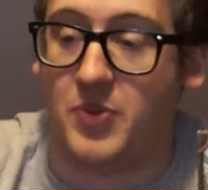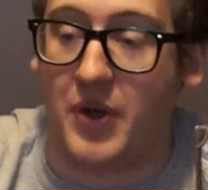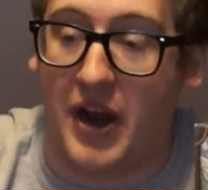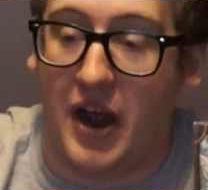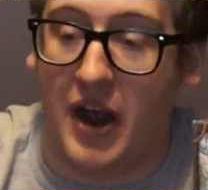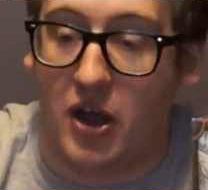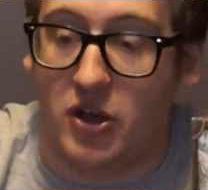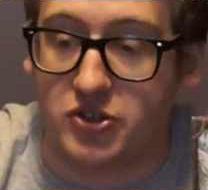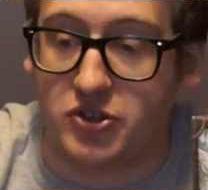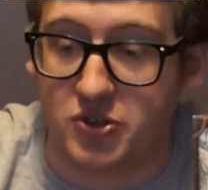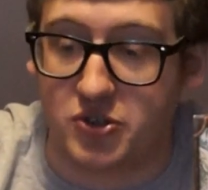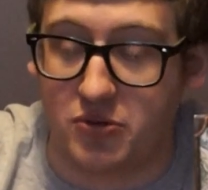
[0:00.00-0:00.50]
but
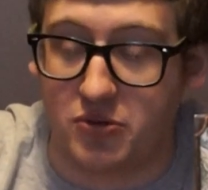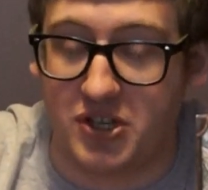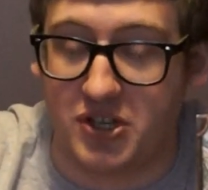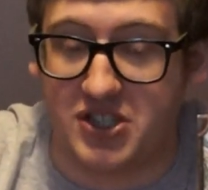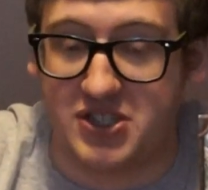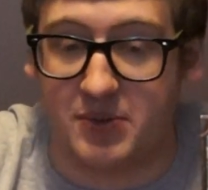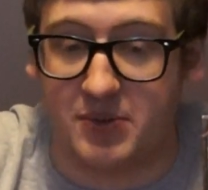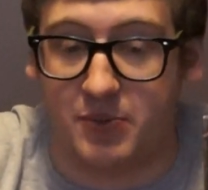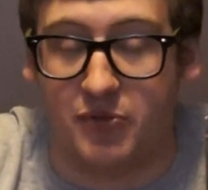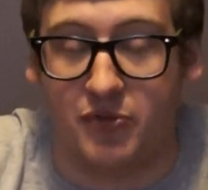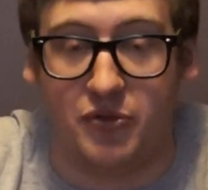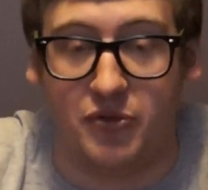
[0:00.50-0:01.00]
I also
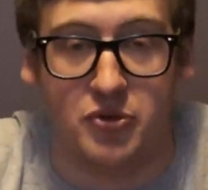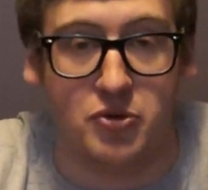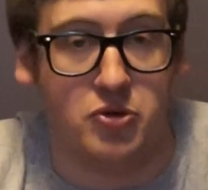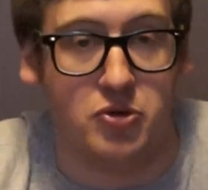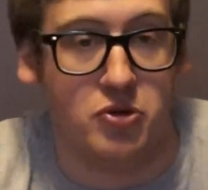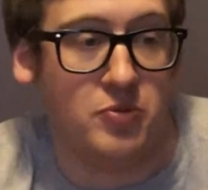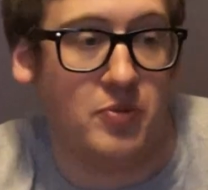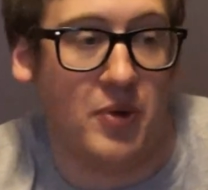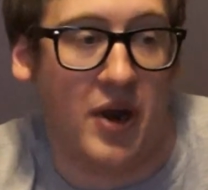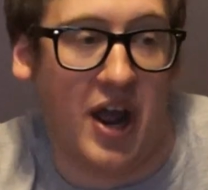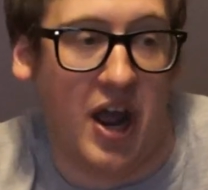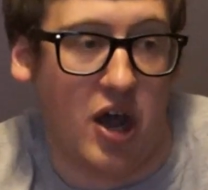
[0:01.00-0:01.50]
need some
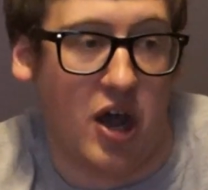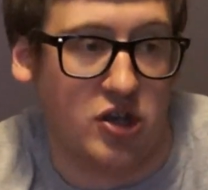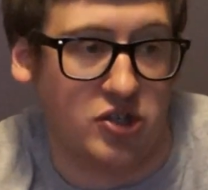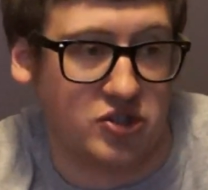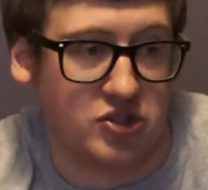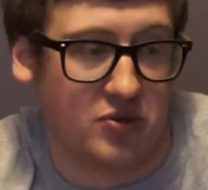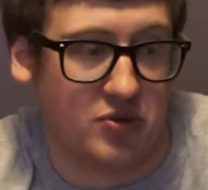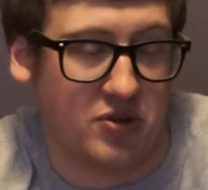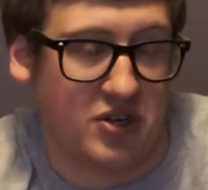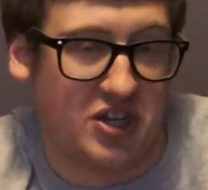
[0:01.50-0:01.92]
food, but I also